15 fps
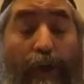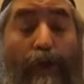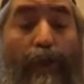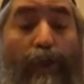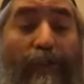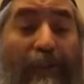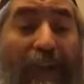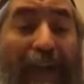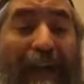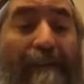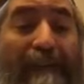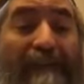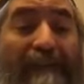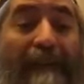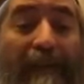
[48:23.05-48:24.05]
The time
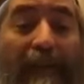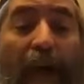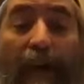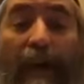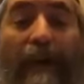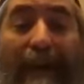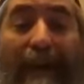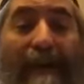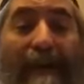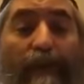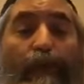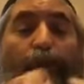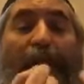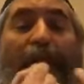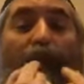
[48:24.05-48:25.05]
is in our hands.
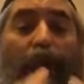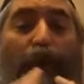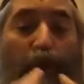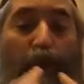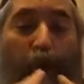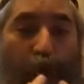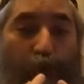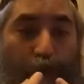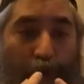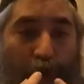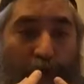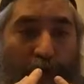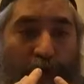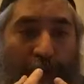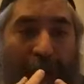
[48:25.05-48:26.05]
We
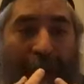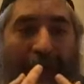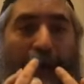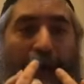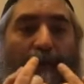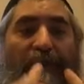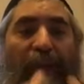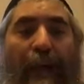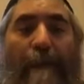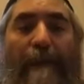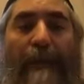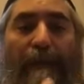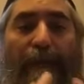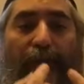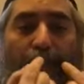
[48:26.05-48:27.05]
choose how time
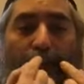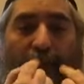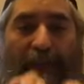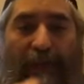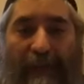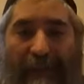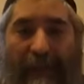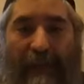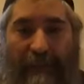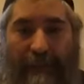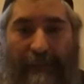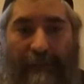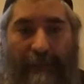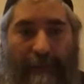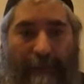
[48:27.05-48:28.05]
influences
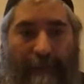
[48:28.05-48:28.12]
us.